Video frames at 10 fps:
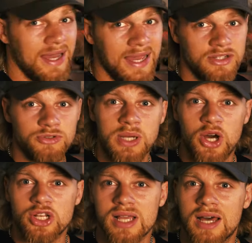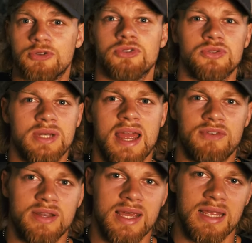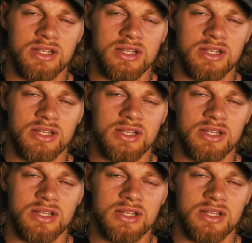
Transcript: And to be honest, I don't do it every day.